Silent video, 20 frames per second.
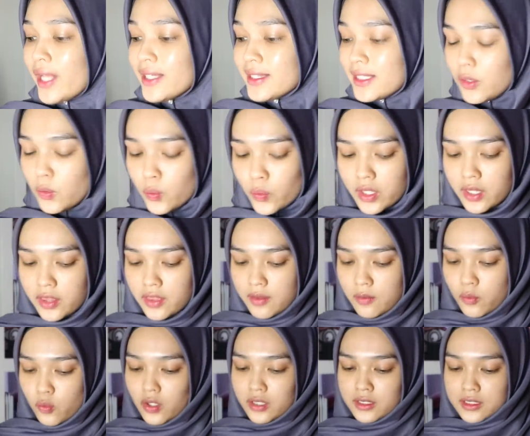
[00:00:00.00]
wet it
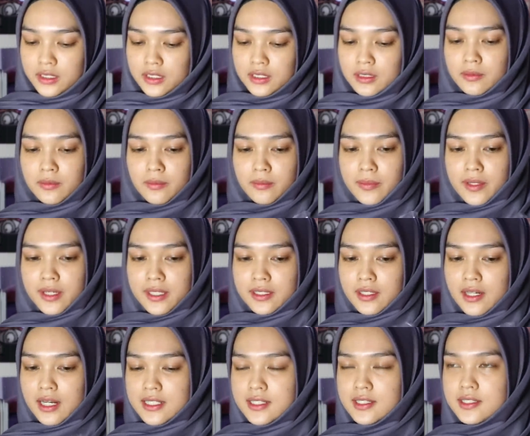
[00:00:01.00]
with water, dia
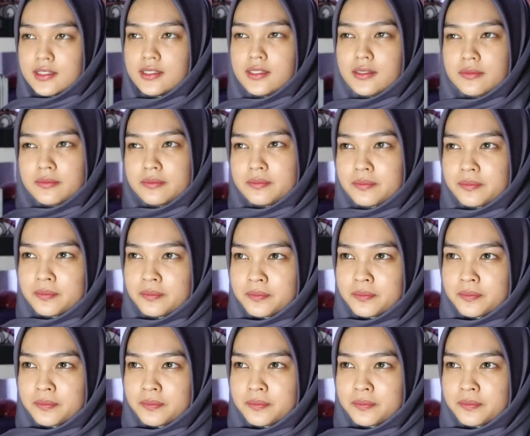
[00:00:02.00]
kita rasa